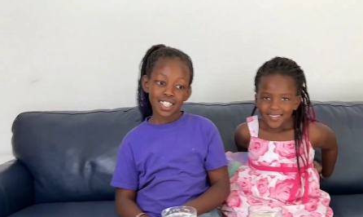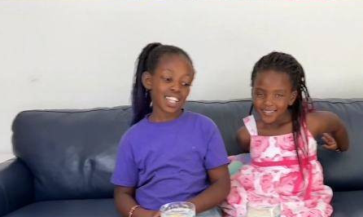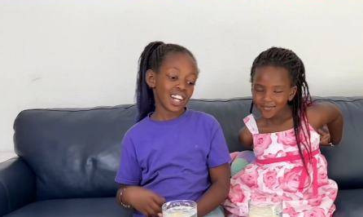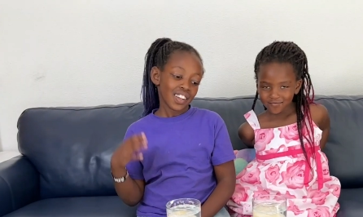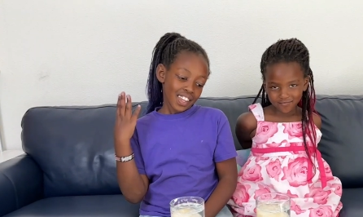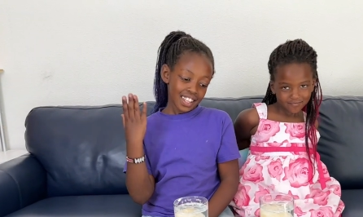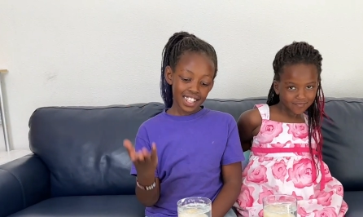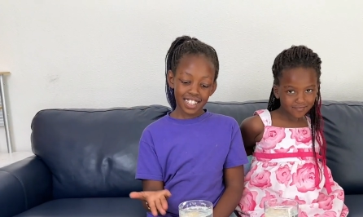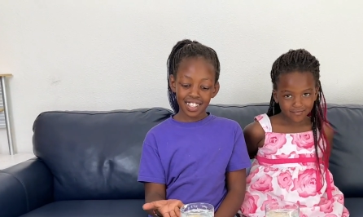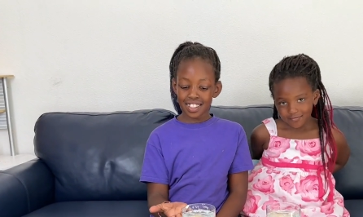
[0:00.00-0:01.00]
Speaker 1: So
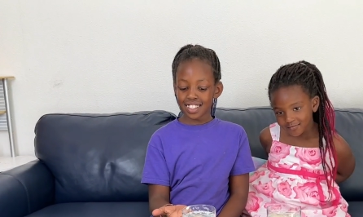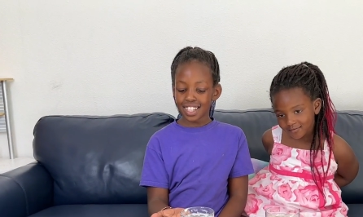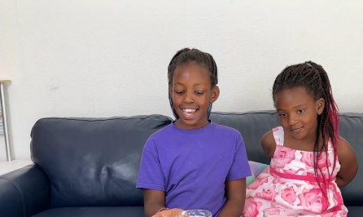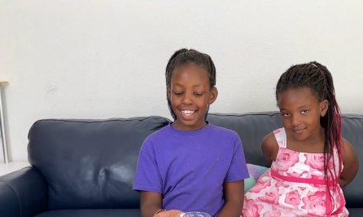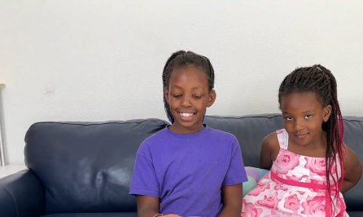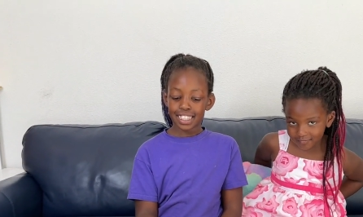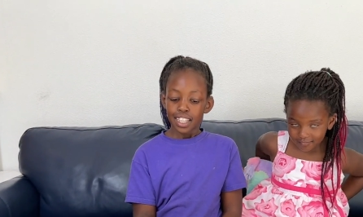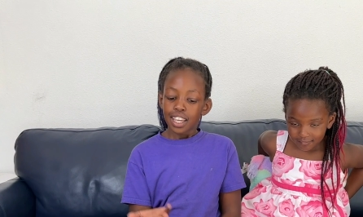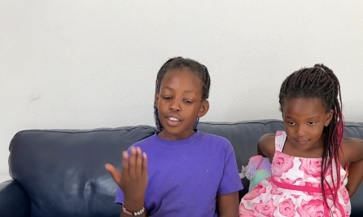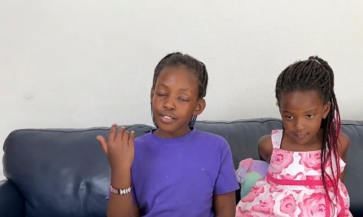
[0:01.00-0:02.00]
these are the eggs,
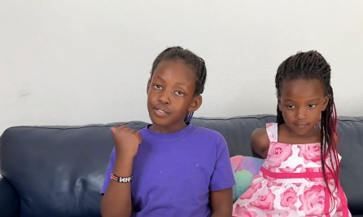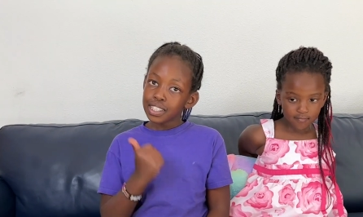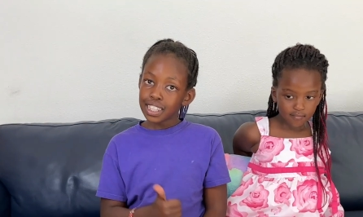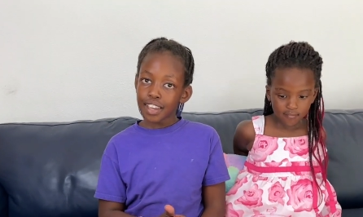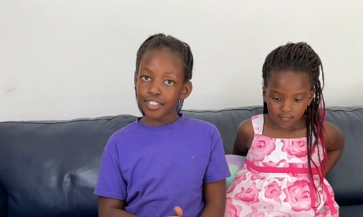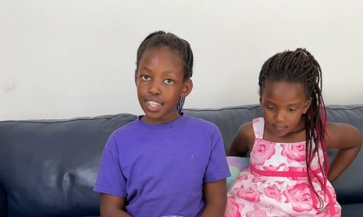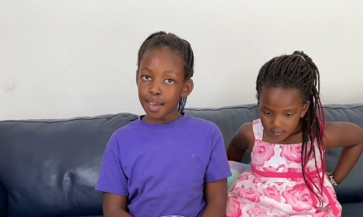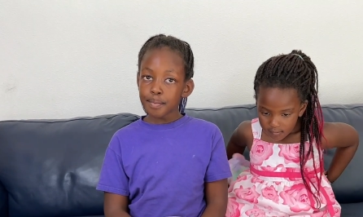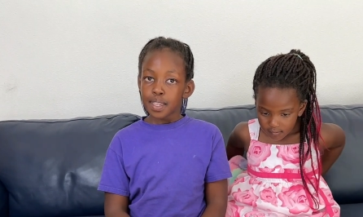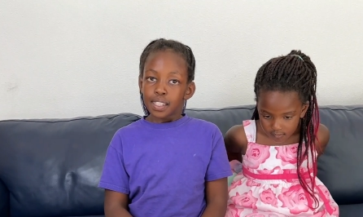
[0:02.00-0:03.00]
and we left
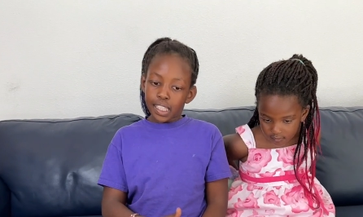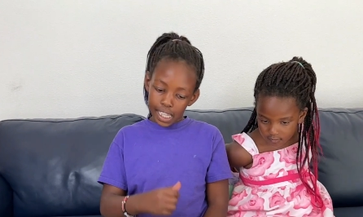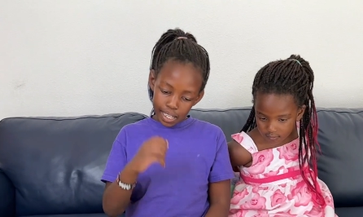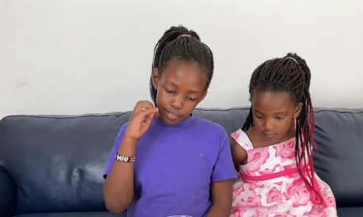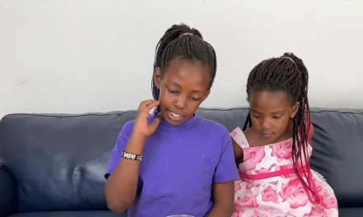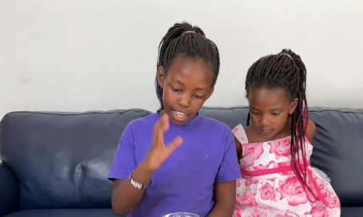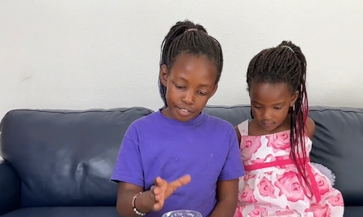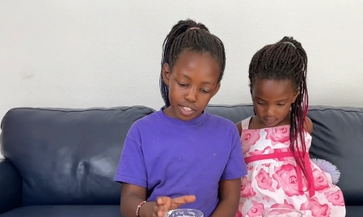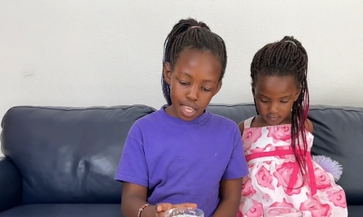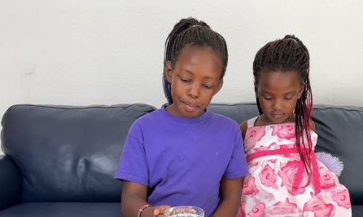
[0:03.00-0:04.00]
them. And we
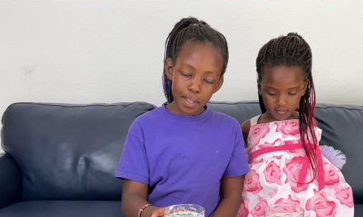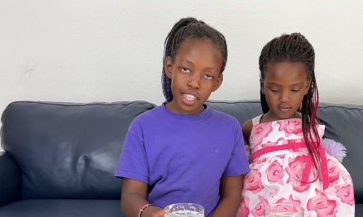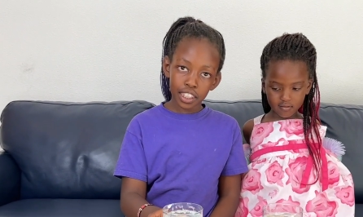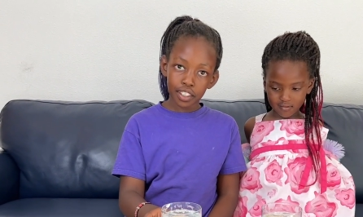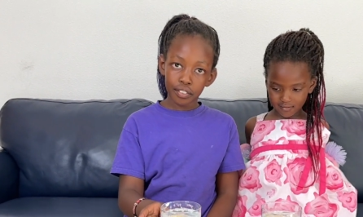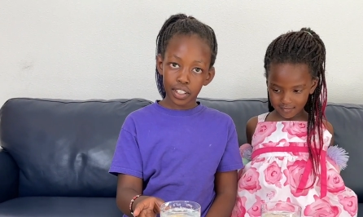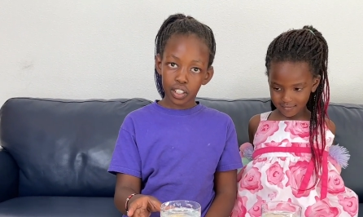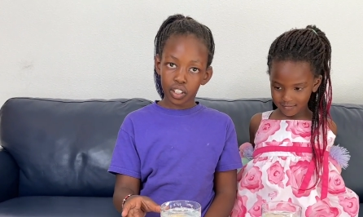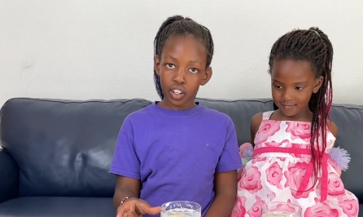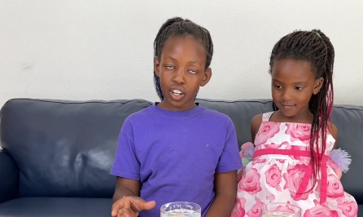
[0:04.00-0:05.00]
left them in the
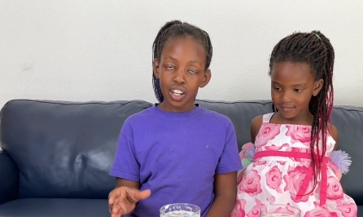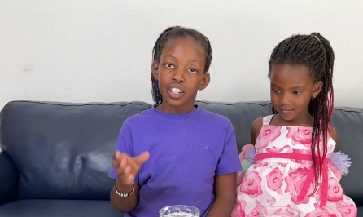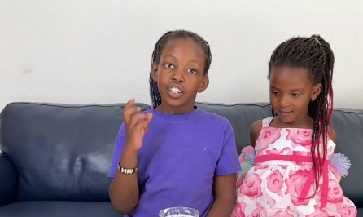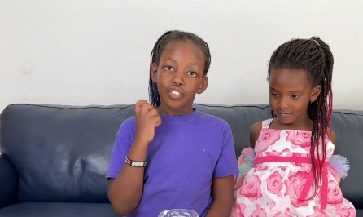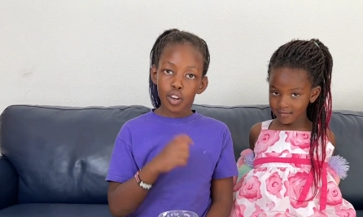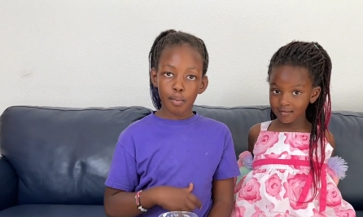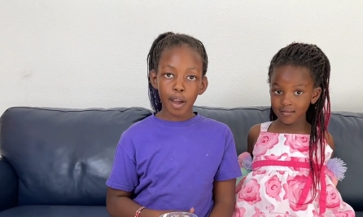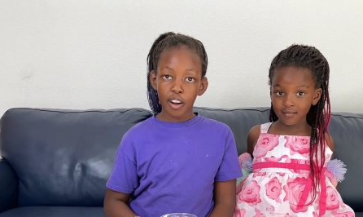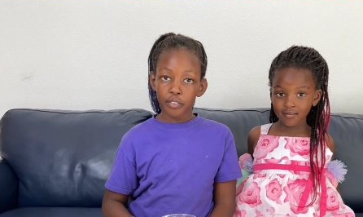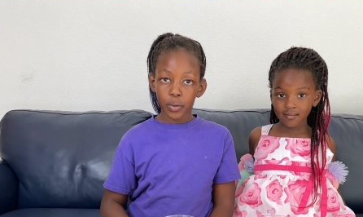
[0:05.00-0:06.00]
vinegar for
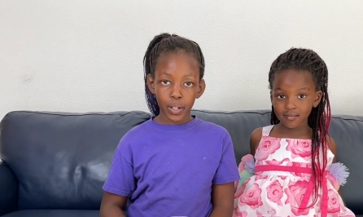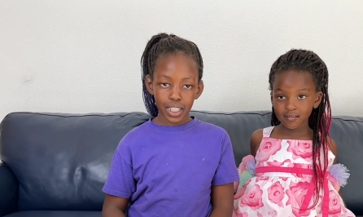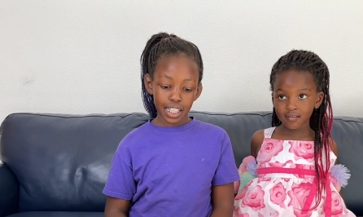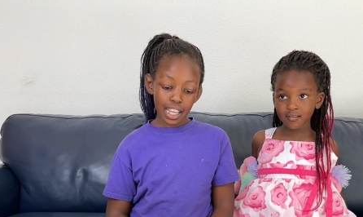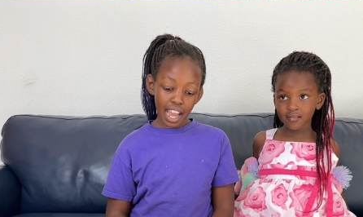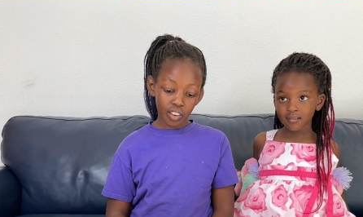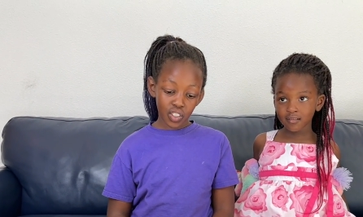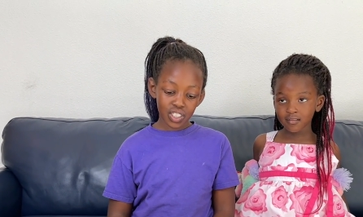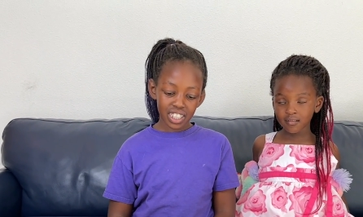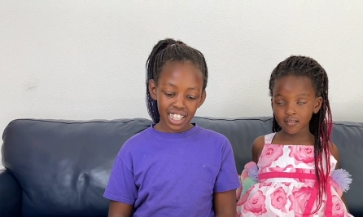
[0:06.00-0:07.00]
about forty-eight
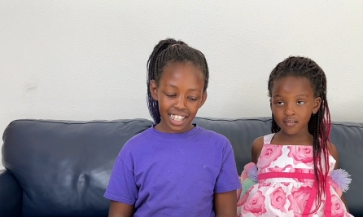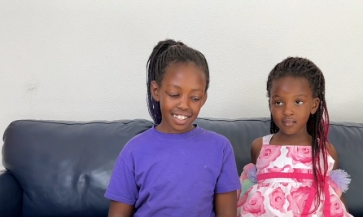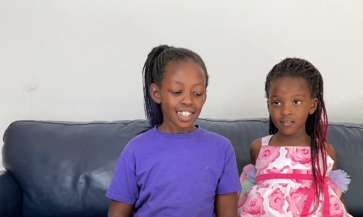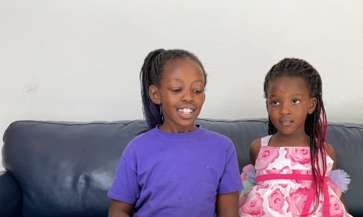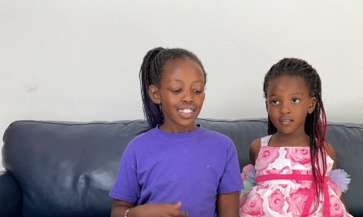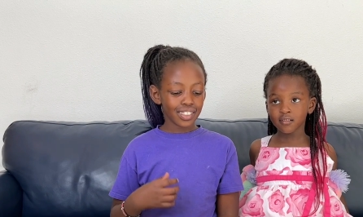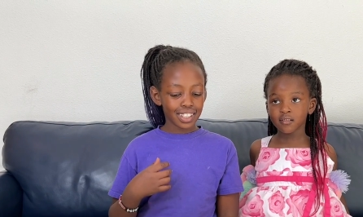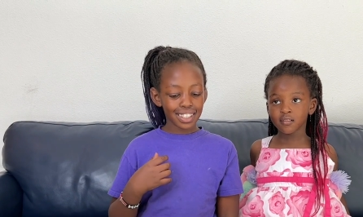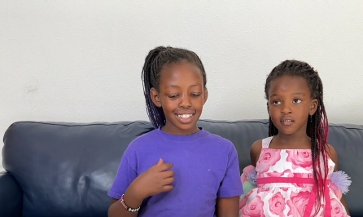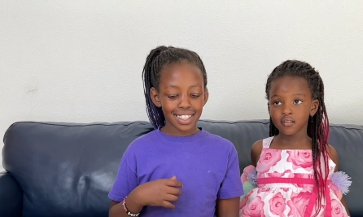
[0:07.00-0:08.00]
hours, and you
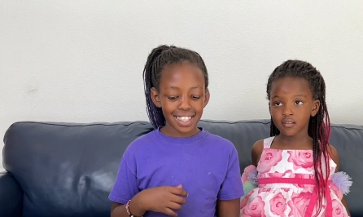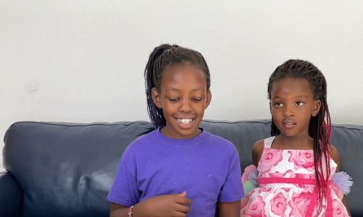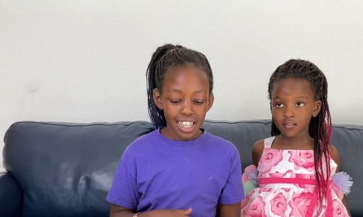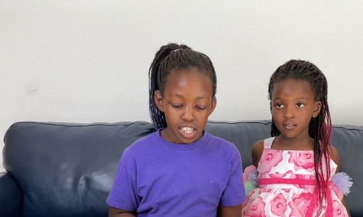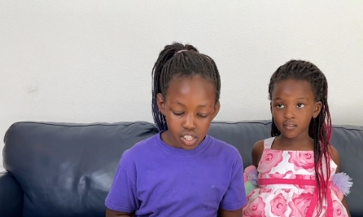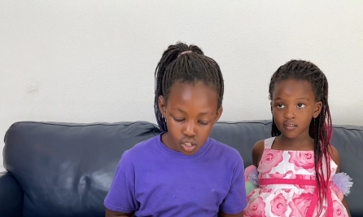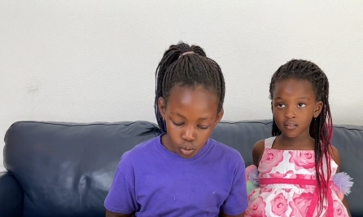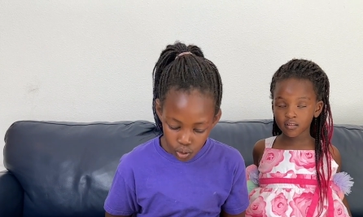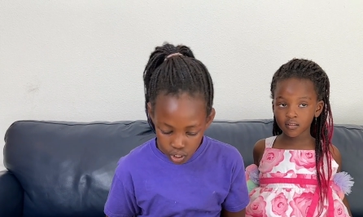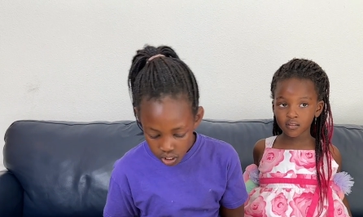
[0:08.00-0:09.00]
can see
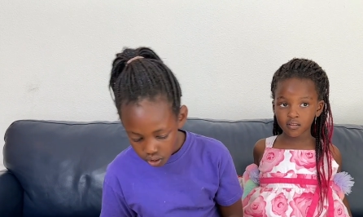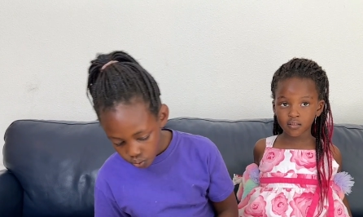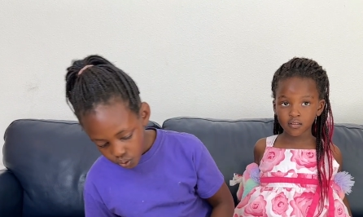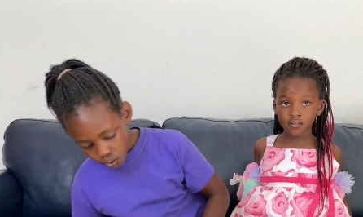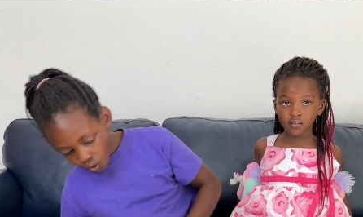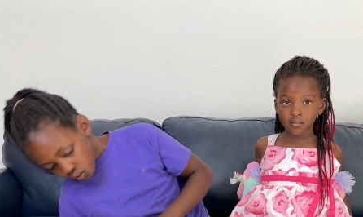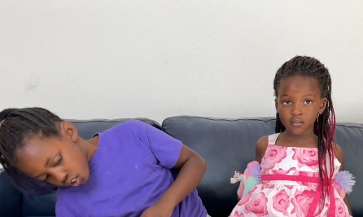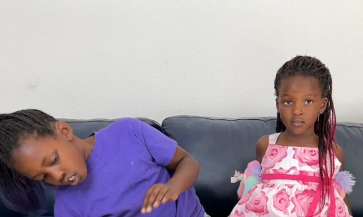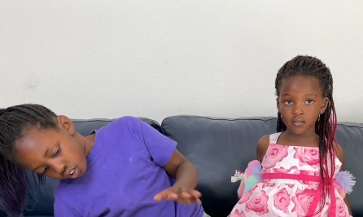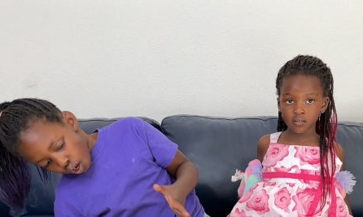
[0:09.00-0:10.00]
the, the
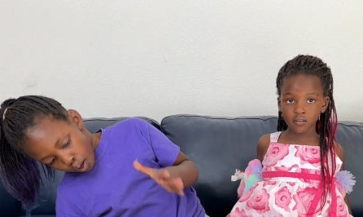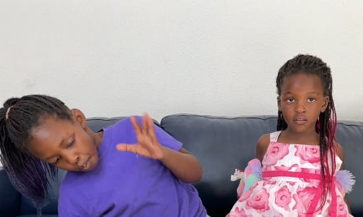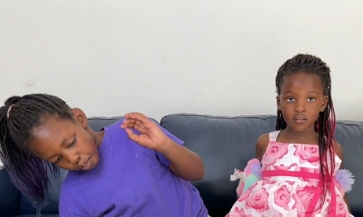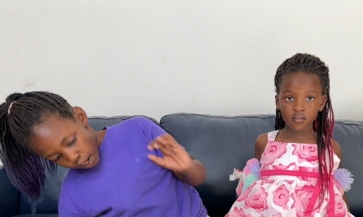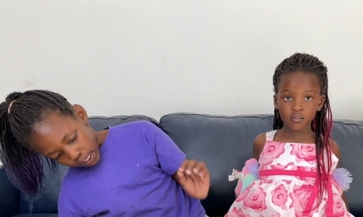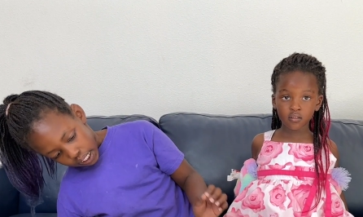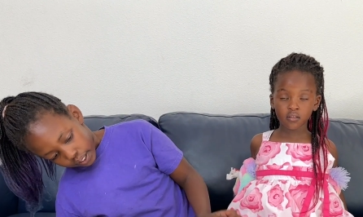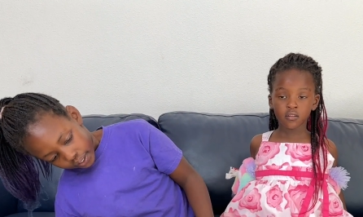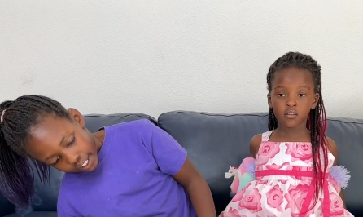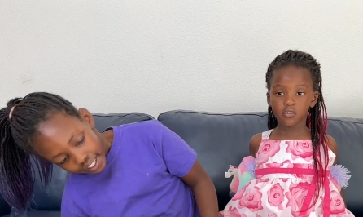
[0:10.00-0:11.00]
results look pretty
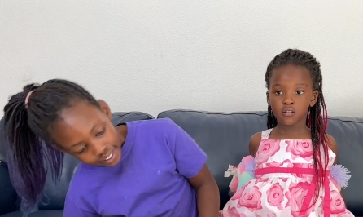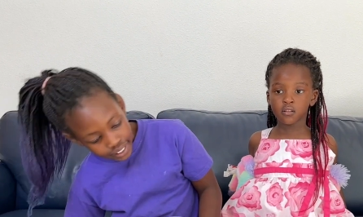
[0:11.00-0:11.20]
good.